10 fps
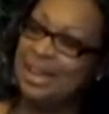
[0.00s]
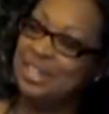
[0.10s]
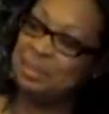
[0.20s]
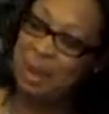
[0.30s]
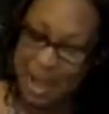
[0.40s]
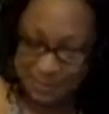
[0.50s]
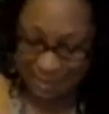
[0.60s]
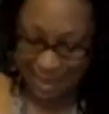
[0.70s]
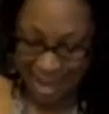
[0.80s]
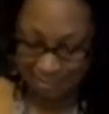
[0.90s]
The
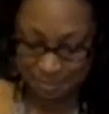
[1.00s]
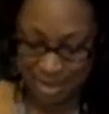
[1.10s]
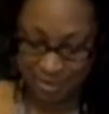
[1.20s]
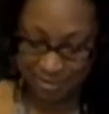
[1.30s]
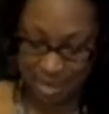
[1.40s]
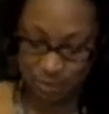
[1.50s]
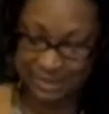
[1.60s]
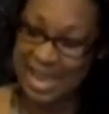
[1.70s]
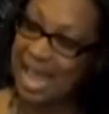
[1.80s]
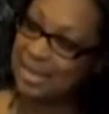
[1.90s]
popular half marathon
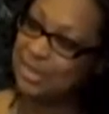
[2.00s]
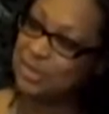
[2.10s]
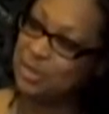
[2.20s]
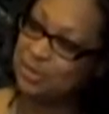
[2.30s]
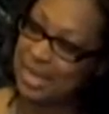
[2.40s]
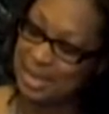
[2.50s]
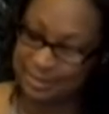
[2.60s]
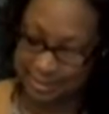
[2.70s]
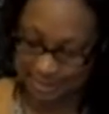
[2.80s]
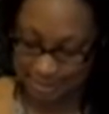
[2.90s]
was added in
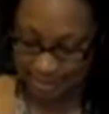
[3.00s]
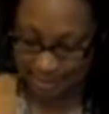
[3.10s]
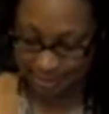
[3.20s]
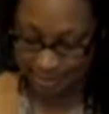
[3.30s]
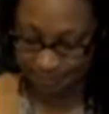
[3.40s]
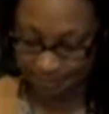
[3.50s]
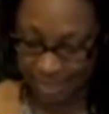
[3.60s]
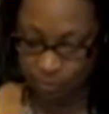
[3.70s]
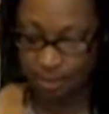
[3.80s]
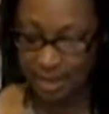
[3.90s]
2006
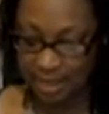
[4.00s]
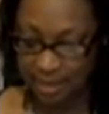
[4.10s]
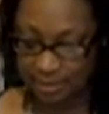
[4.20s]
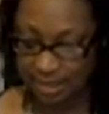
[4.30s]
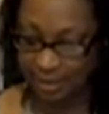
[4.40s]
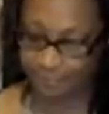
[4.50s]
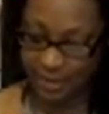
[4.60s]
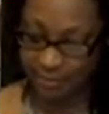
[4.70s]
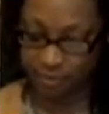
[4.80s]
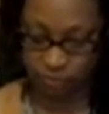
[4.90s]
and remains a favorite